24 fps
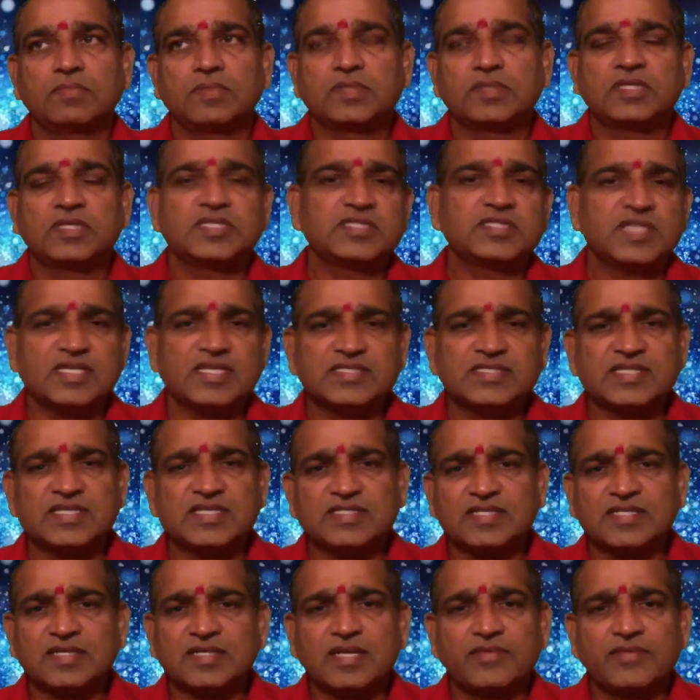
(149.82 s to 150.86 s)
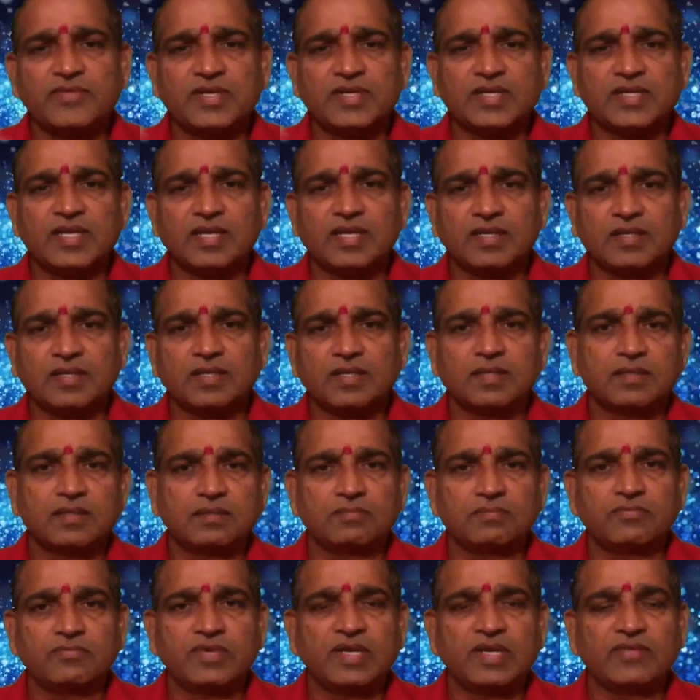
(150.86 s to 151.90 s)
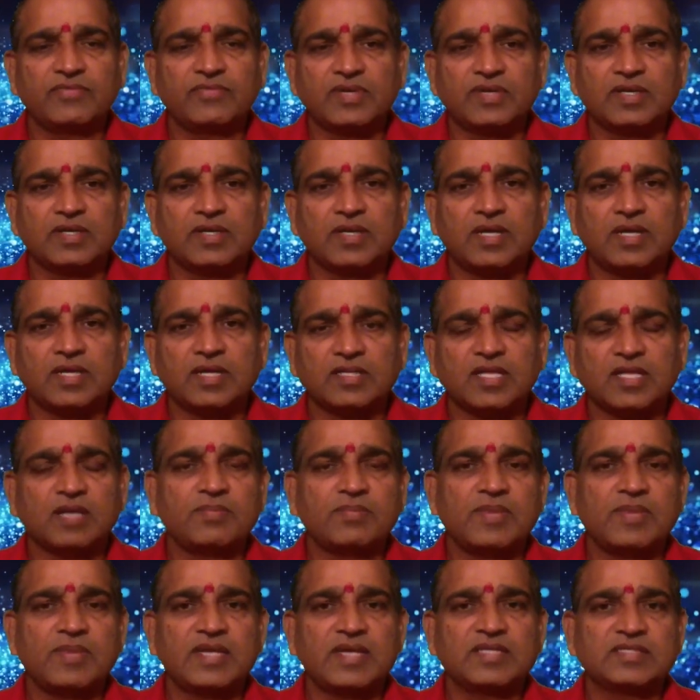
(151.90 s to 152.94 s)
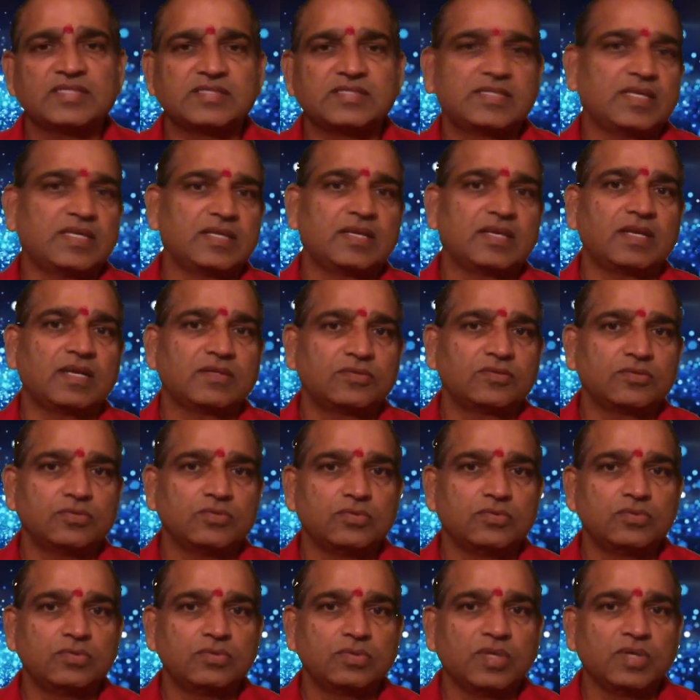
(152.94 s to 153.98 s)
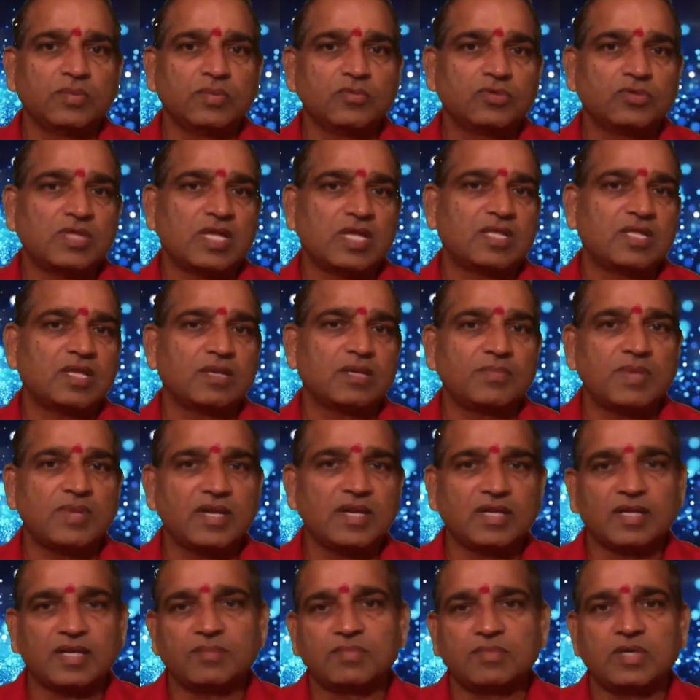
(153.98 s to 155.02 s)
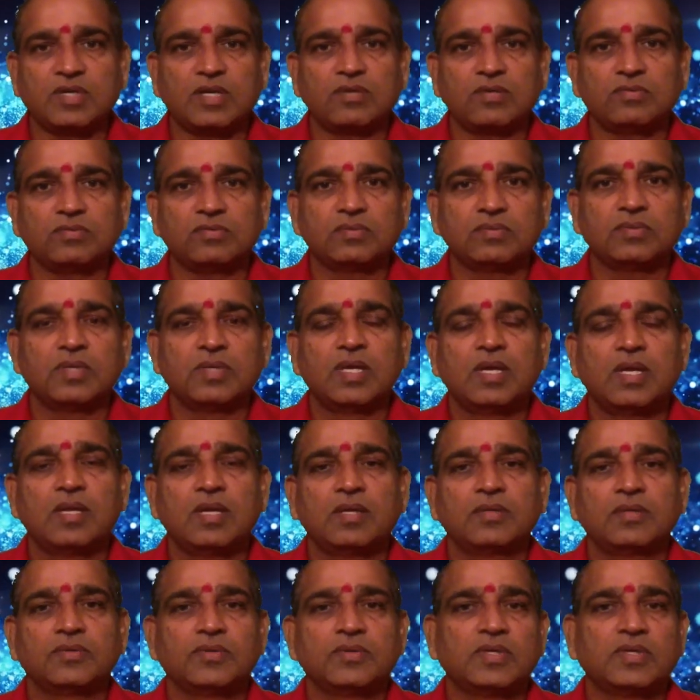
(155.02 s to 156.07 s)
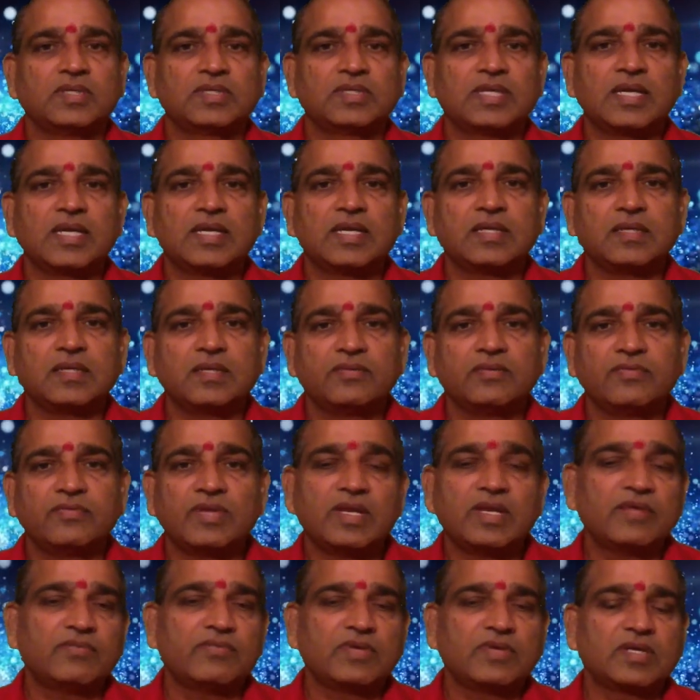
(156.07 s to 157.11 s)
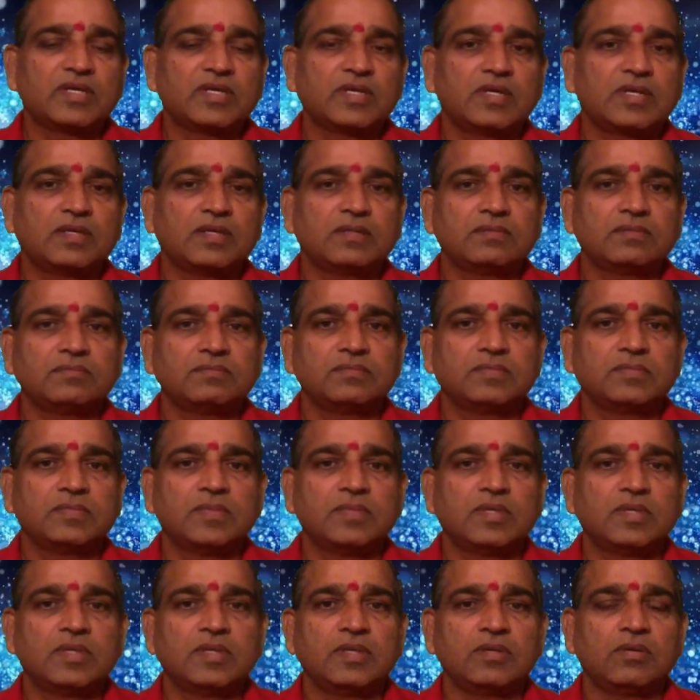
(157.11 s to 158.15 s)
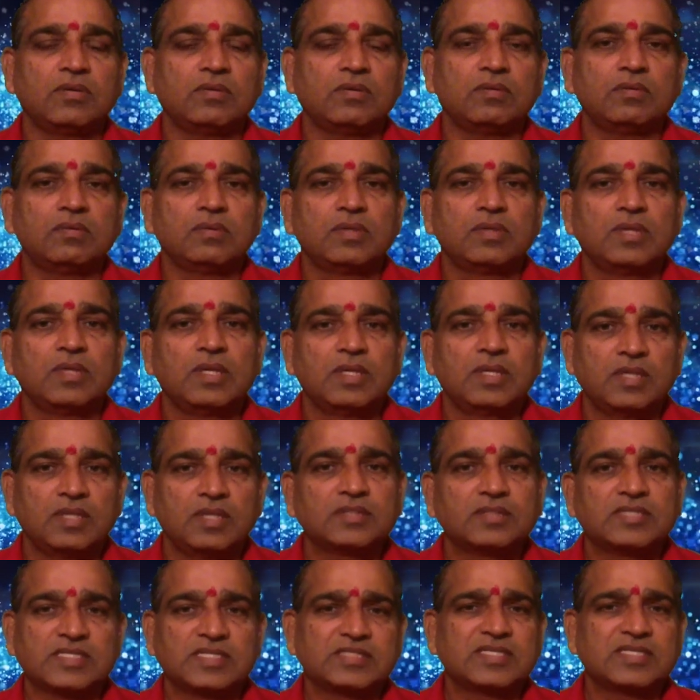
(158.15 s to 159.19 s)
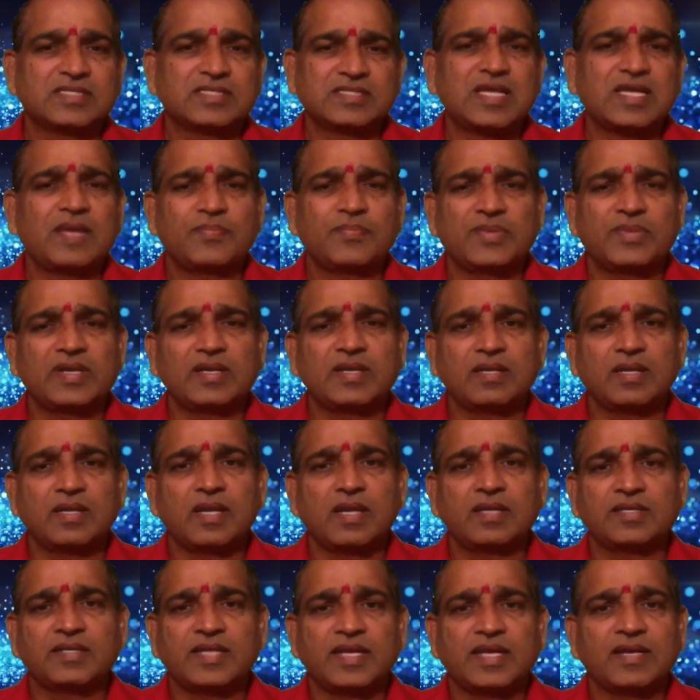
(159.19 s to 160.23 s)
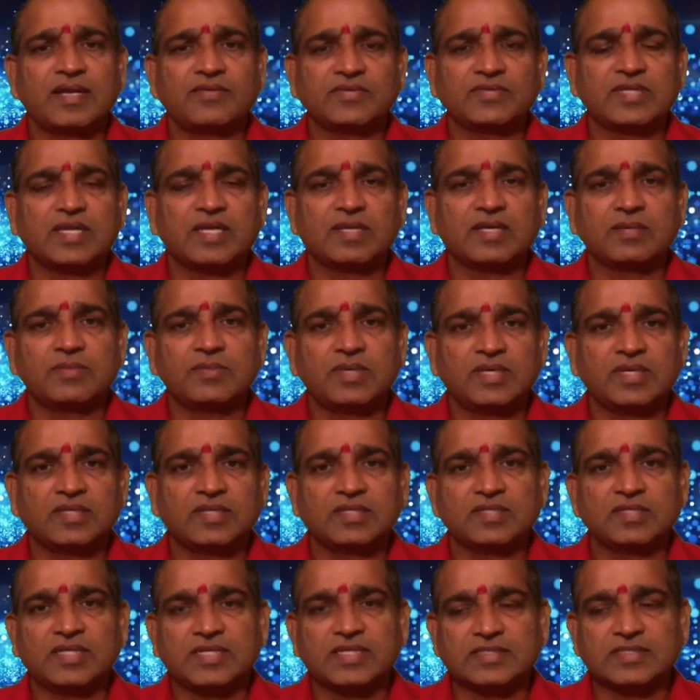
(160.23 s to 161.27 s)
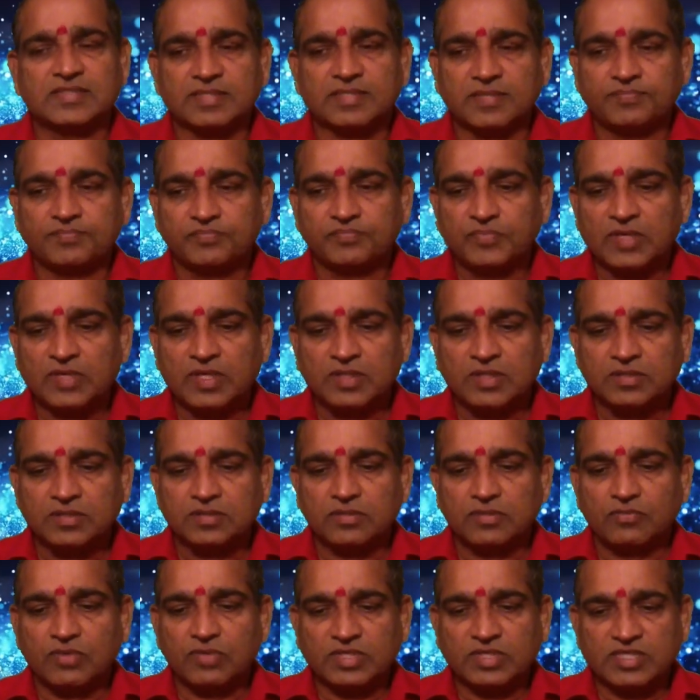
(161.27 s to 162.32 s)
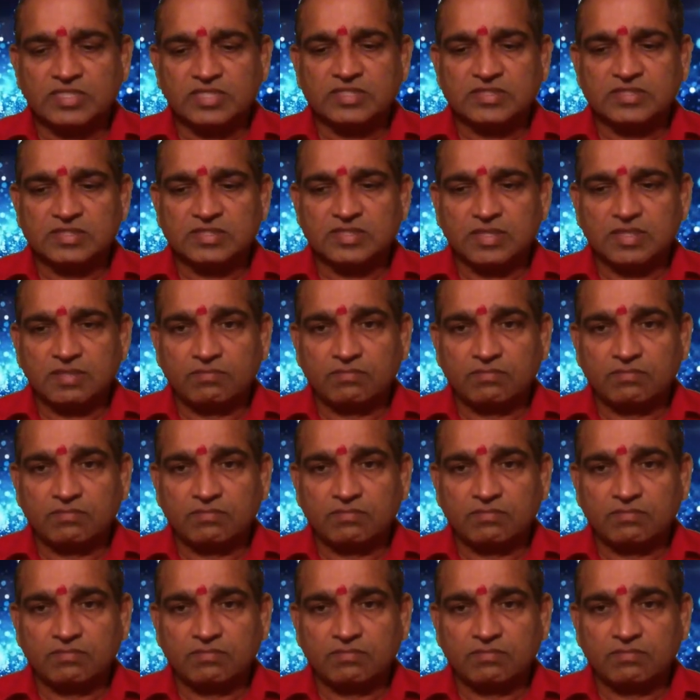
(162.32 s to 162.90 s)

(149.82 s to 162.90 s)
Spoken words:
Krishna says that I will take whenever adharma is there, to remove the adharma, I come down to earth, and whenever such things happen, I take avataram and other things. So what is